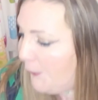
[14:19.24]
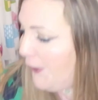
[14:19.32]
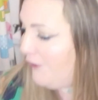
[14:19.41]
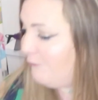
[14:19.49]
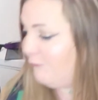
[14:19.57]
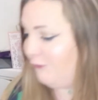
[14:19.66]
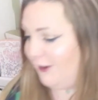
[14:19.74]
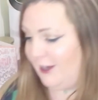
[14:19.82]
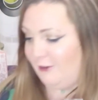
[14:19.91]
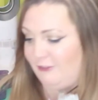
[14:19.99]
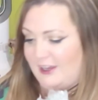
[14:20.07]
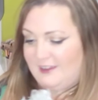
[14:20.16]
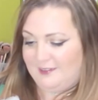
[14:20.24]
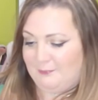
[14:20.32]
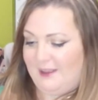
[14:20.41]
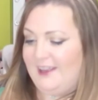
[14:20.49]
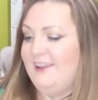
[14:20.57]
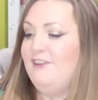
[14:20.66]
put in for you,
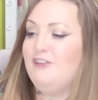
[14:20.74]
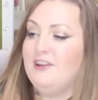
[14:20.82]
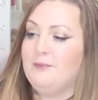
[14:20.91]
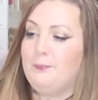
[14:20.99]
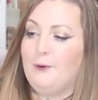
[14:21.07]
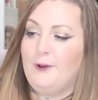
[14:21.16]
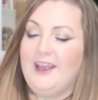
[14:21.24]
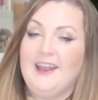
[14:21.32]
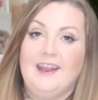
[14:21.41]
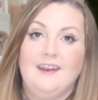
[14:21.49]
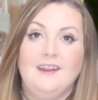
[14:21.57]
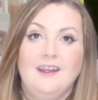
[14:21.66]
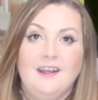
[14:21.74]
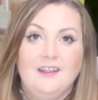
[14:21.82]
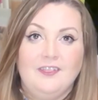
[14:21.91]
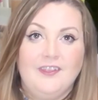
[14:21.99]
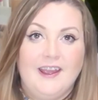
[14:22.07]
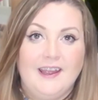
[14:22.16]
Jasmine? She's put in
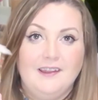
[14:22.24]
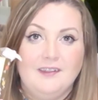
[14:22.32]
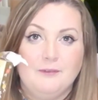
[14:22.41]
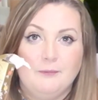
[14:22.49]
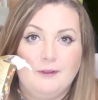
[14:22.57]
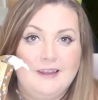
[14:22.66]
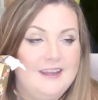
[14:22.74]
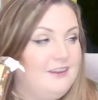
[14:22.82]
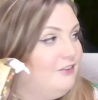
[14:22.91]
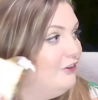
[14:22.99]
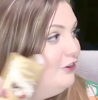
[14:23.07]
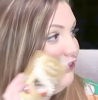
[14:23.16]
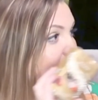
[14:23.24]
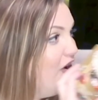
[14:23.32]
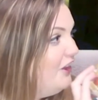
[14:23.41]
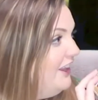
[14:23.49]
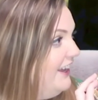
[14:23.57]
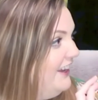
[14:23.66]
this Lind
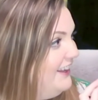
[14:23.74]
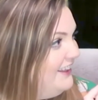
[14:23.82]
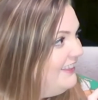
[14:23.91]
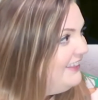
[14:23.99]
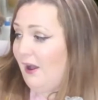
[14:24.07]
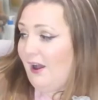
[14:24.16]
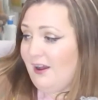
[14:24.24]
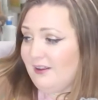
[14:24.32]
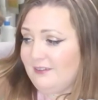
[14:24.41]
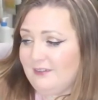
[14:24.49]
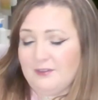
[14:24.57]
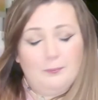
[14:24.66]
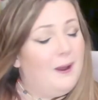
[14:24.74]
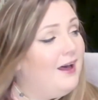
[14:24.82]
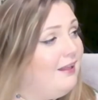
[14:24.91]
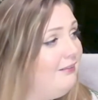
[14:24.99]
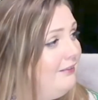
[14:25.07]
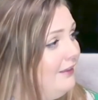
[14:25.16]
chocolate uh-huh. as
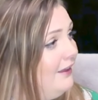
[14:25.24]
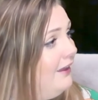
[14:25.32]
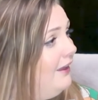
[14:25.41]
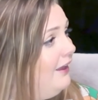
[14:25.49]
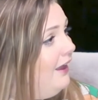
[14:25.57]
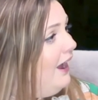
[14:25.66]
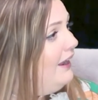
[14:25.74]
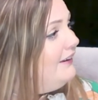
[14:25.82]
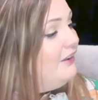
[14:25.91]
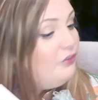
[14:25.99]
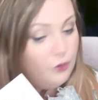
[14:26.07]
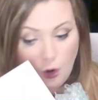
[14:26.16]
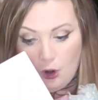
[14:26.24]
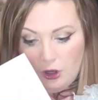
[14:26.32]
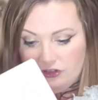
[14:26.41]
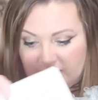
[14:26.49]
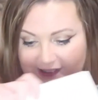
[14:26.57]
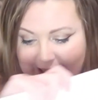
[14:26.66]
well. Ah. And there's
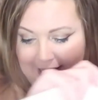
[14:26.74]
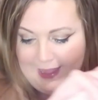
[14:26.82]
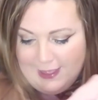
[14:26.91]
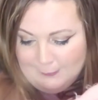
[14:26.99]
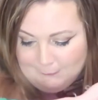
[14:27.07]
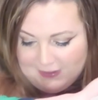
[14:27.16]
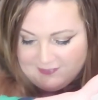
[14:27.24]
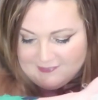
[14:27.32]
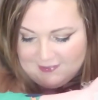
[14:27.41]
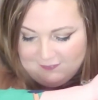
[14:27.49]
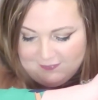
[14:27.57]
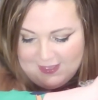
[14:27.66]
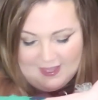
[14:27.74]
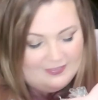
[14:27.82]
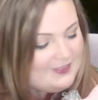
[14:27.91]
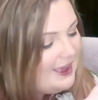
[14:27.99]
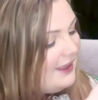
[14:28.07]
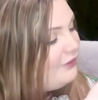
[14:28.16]
gorgeous hair mask in
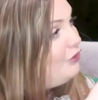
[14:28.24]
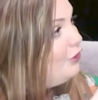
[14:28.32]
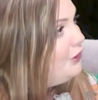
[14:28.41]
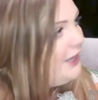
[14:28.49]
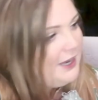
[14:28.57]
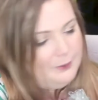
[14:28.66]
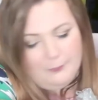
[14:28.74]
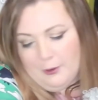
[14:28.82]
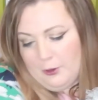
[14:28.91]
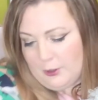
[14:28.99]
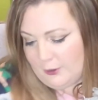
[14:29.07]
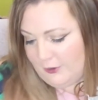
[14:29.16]
there that has your name all